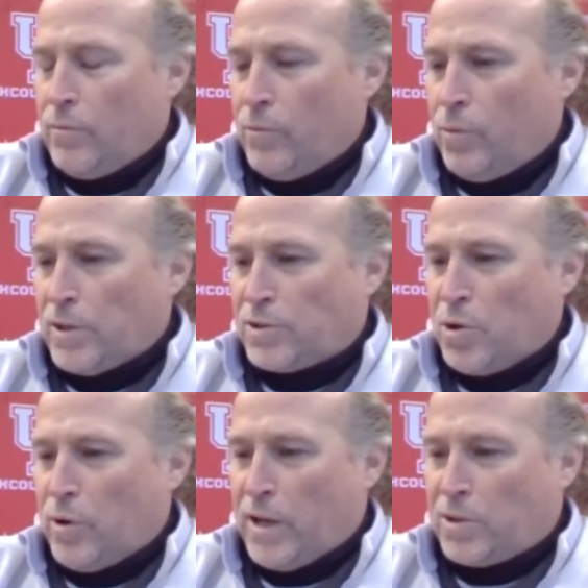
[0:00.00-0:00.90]

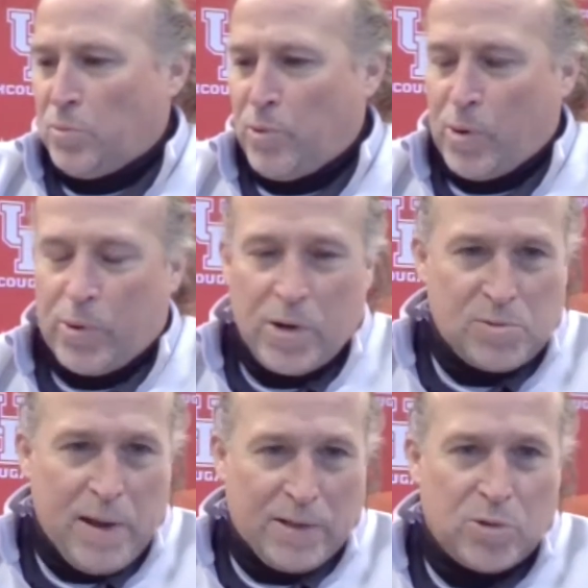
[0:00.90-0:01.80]
Wesco got to a point where he was
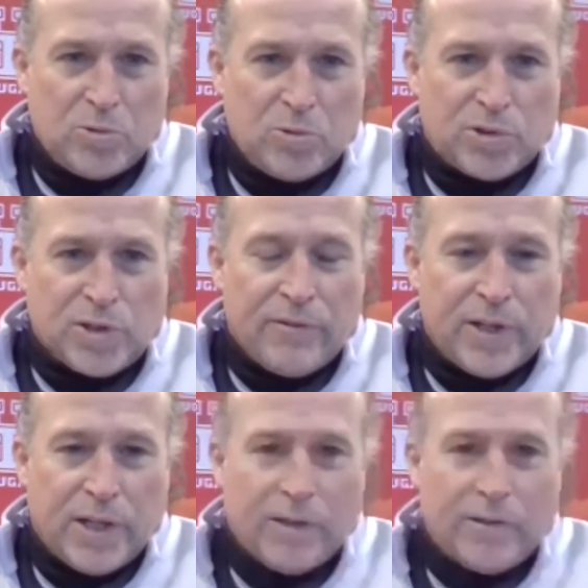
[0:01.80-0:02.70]
about
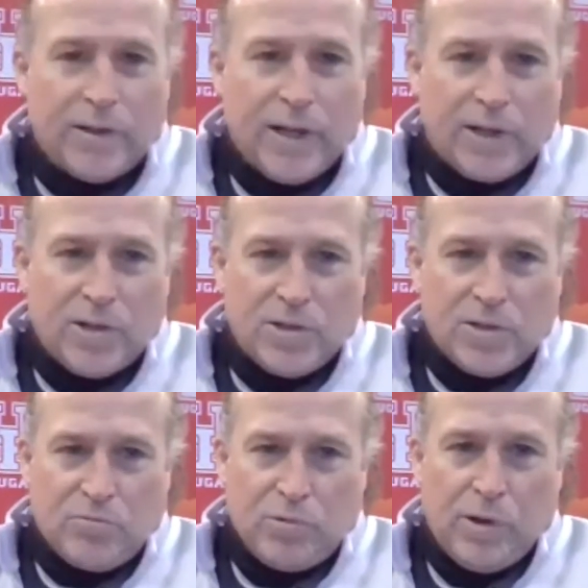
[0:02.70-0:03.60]
270 and could
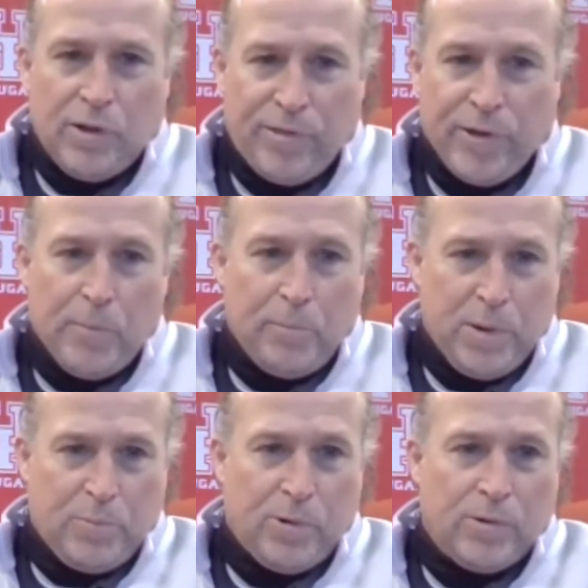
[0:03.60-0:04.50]
just really thump
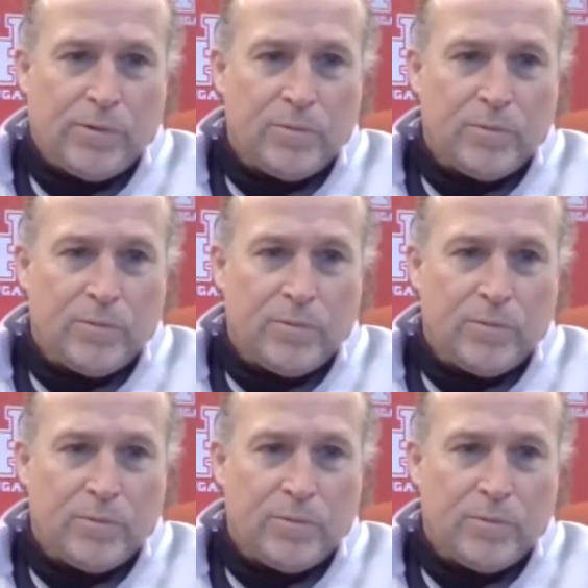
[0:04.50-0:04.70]
people,